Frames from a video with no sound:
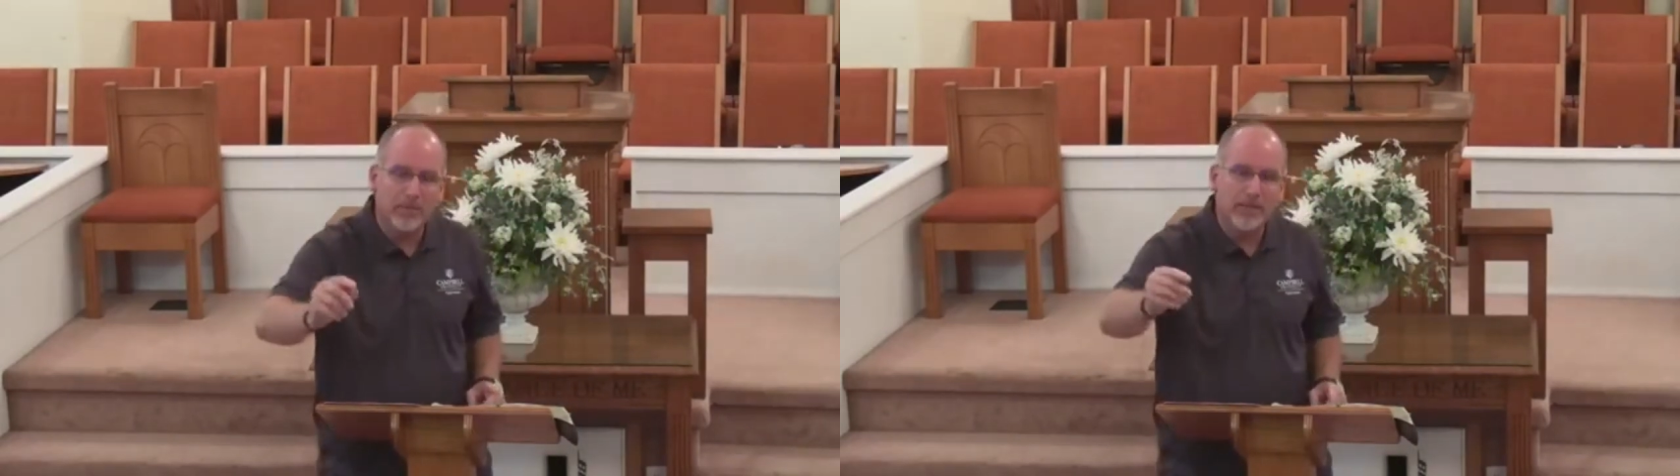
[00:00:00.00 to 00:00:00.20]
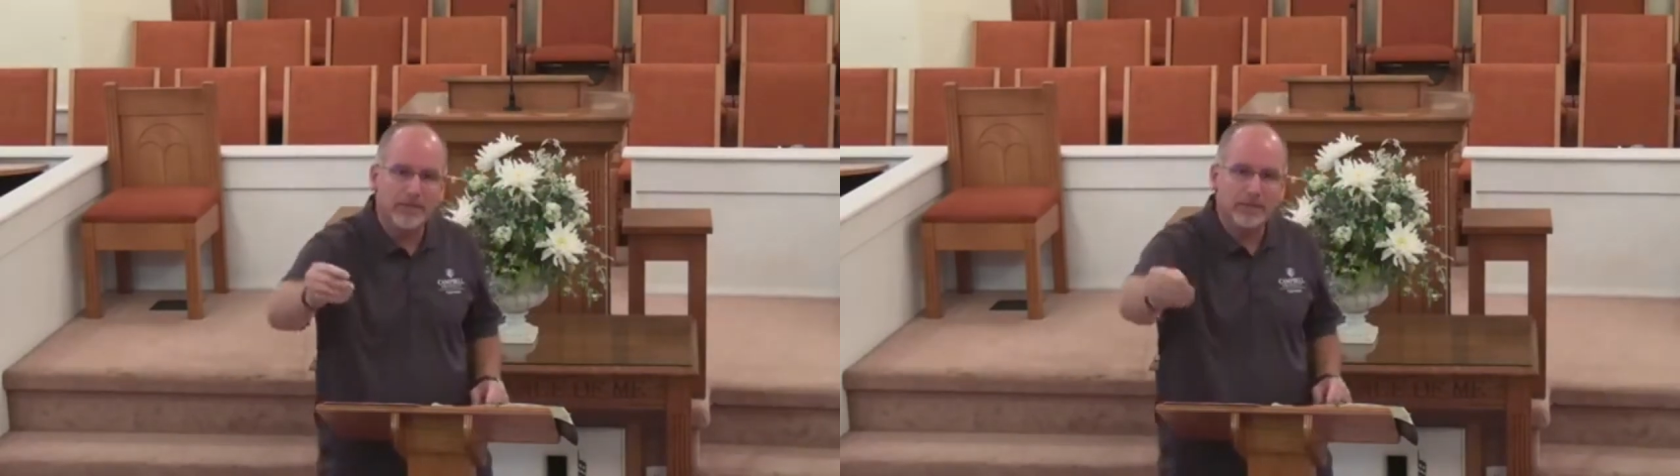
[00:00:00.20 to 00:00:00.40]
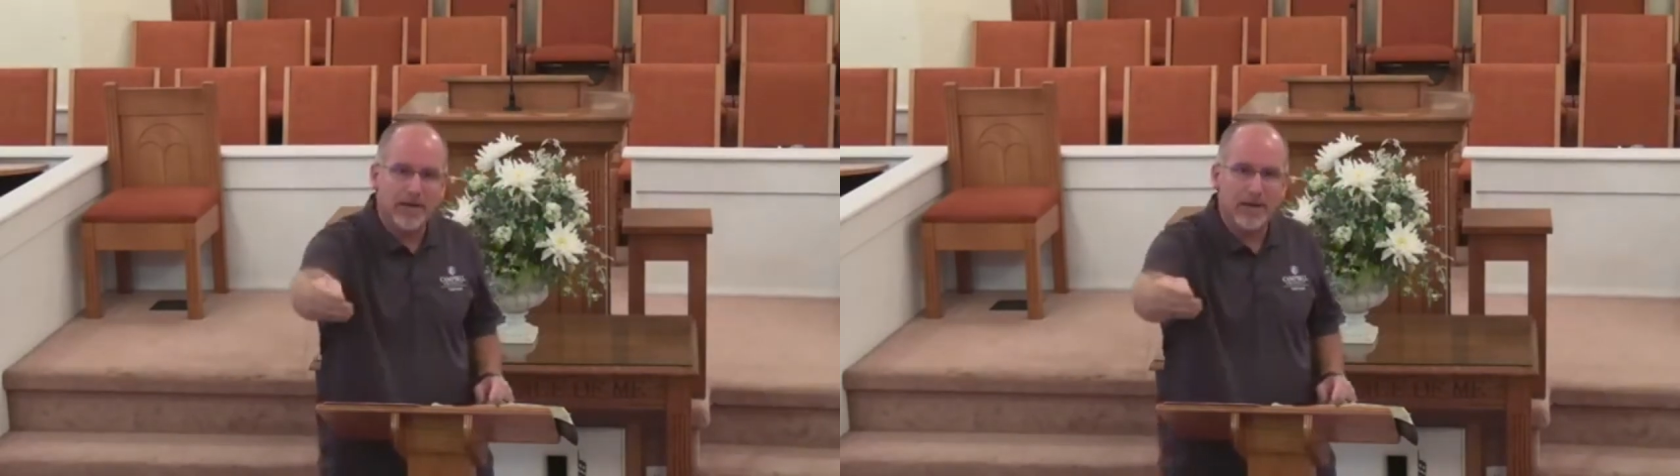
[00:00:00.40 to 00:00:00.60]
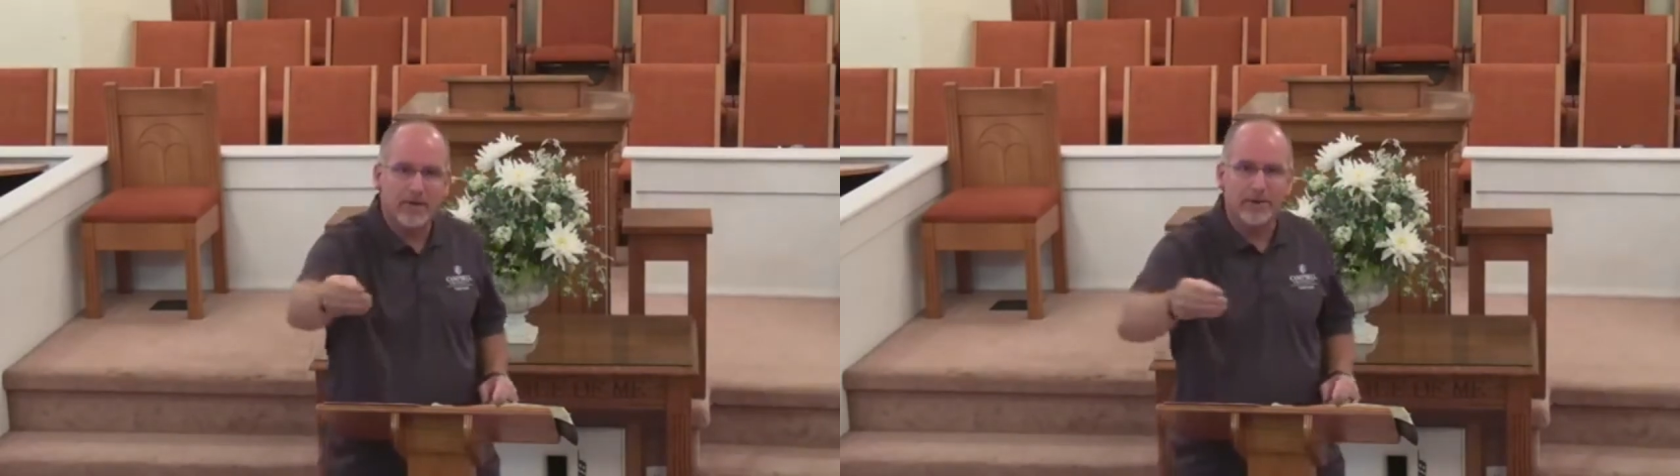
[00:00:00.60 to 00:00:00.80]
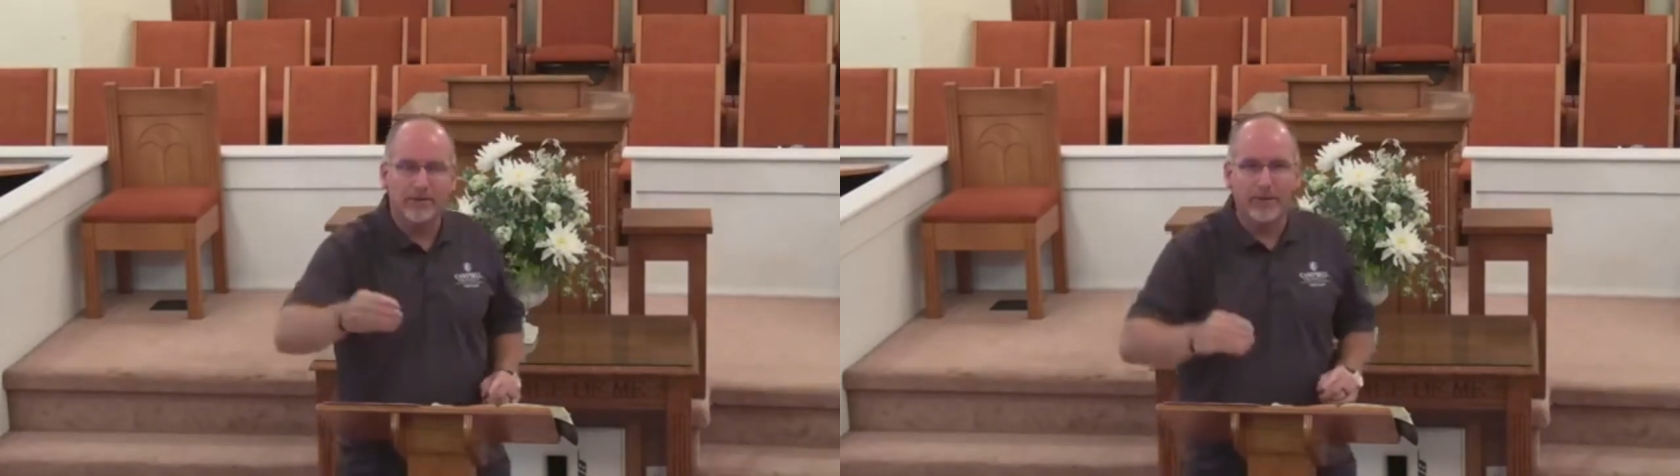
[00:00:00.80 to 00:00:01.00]
he is
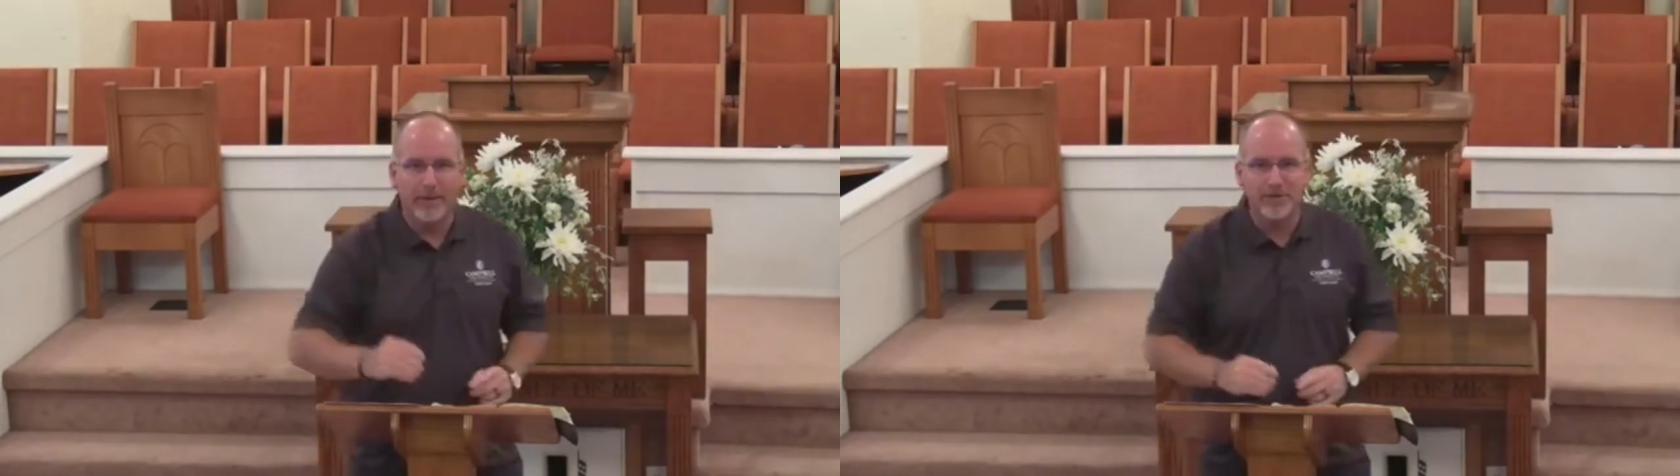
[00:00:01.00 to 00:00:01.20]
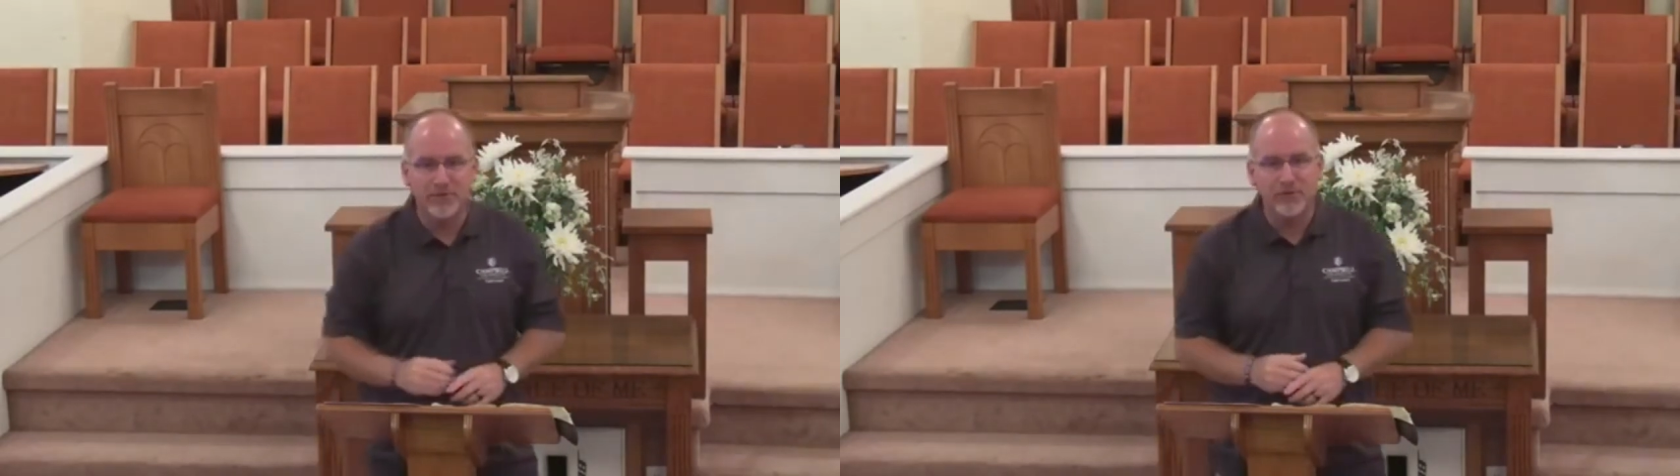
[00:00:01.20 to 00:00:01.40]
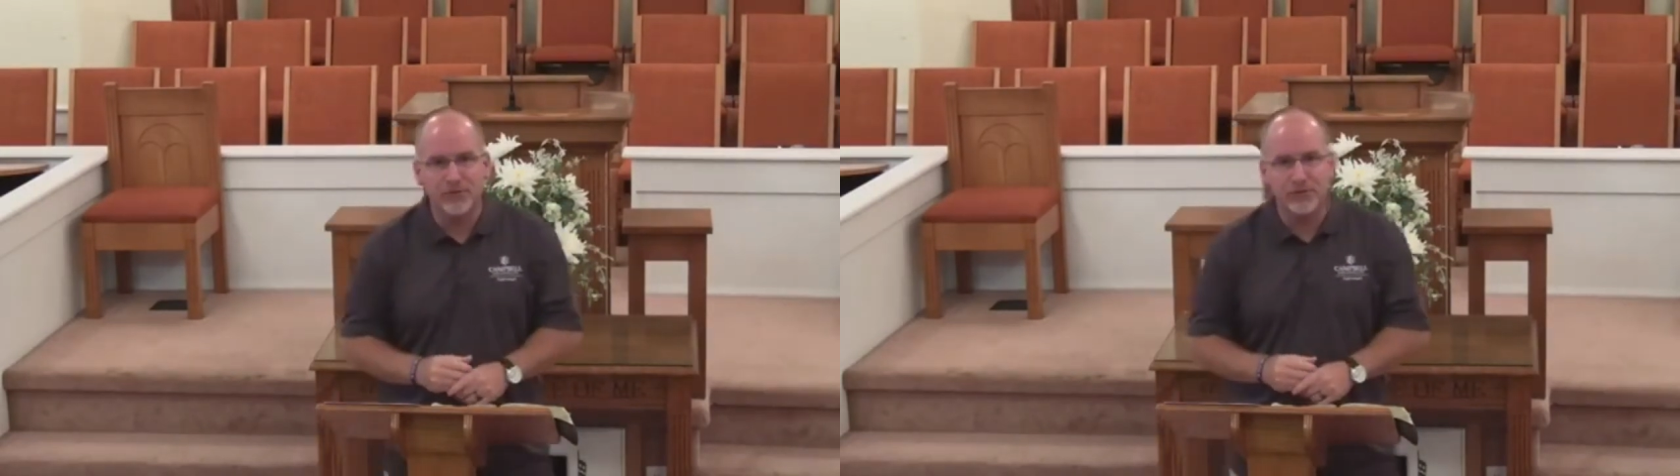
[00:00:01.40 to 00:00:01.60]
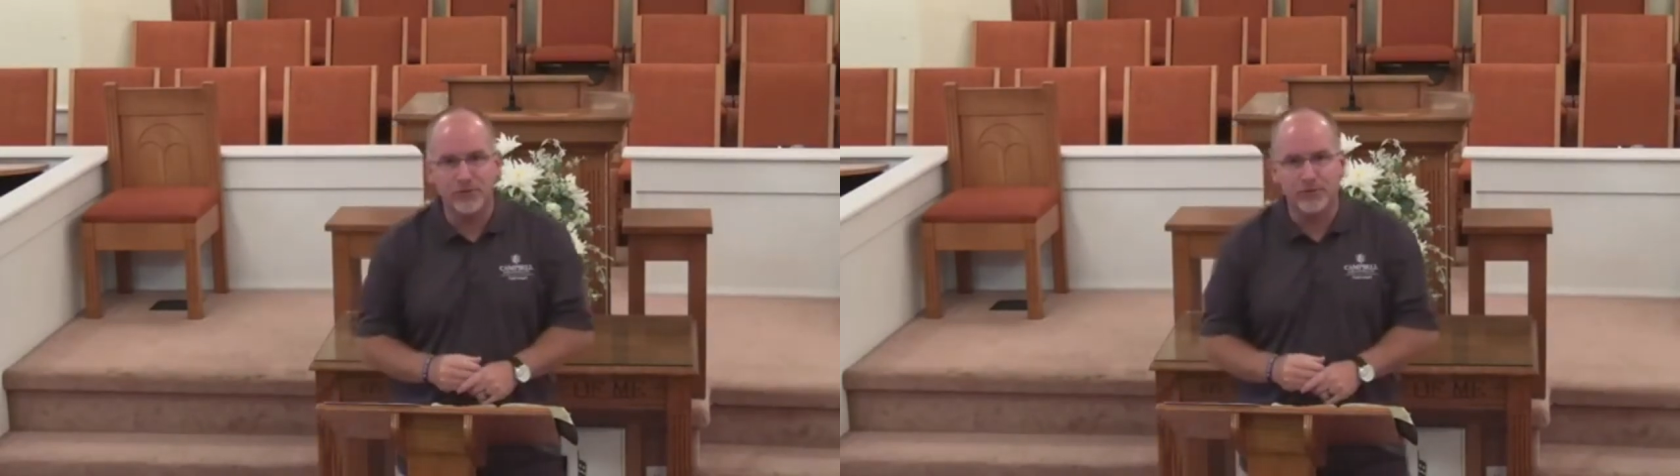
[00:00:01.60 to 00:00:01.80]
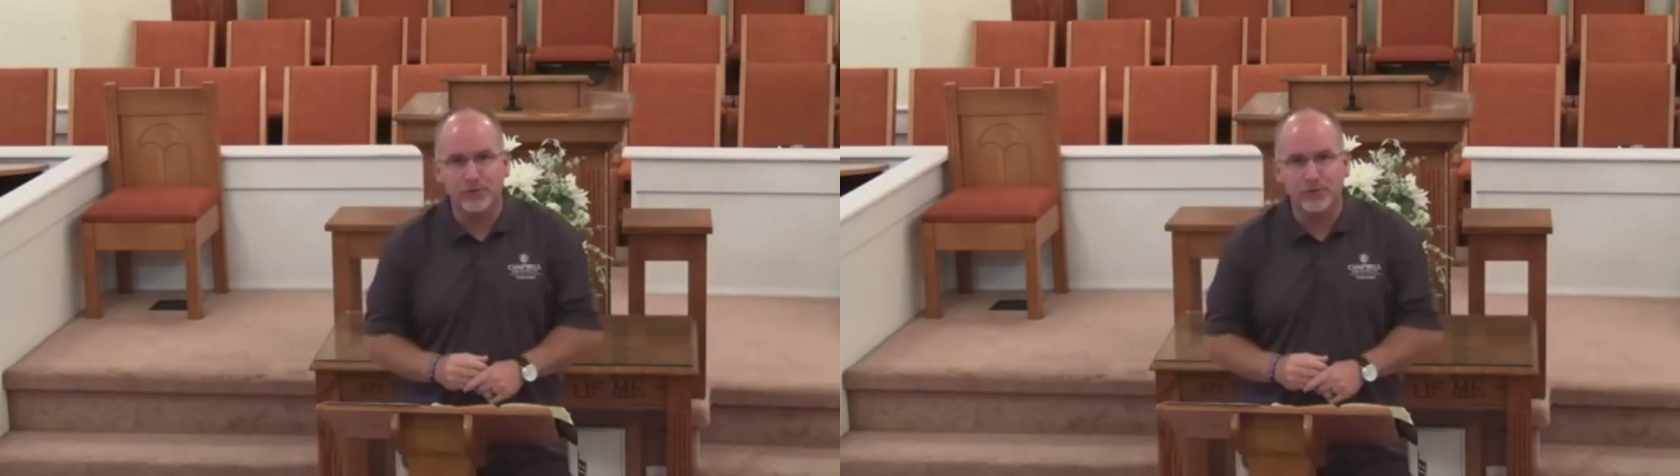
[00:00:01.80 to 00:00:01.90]
carrying the message to.